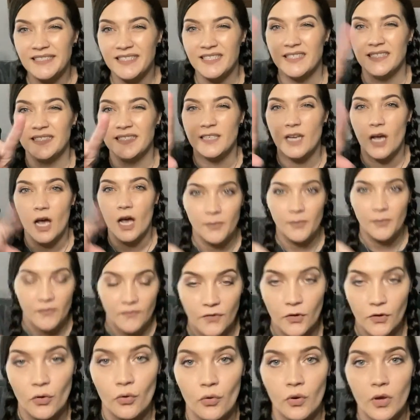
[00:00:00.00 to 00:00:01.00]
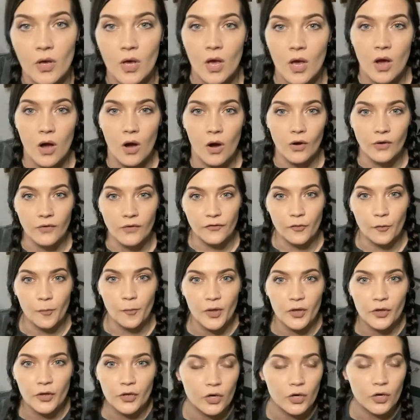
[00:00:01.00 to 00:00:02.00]
to the top if you aren't
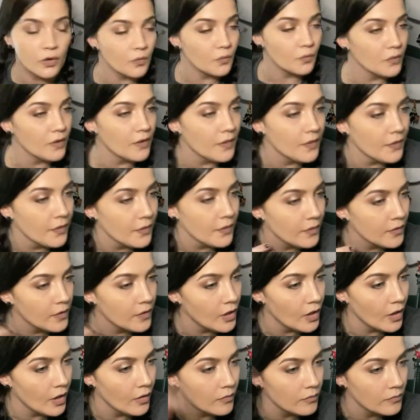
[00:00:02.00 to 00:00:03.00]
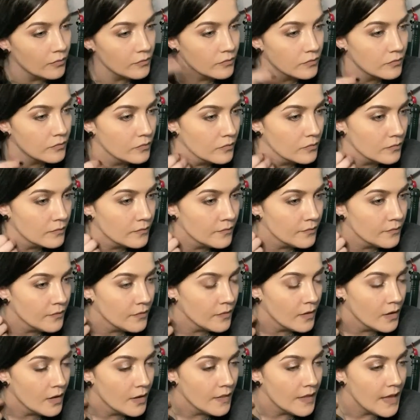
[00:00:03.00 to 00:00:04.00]
familiar with, you know,
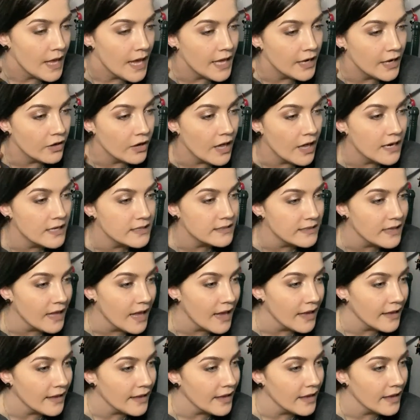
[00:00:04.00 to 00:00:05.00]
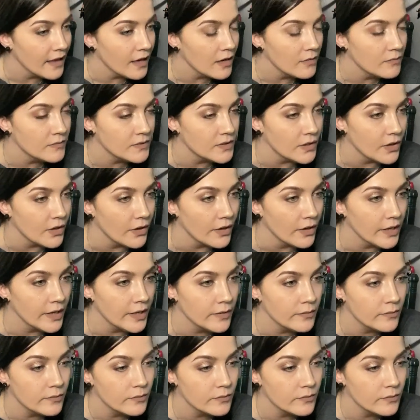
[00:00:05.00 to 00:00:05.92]
the internet is lagging. I'm sorry.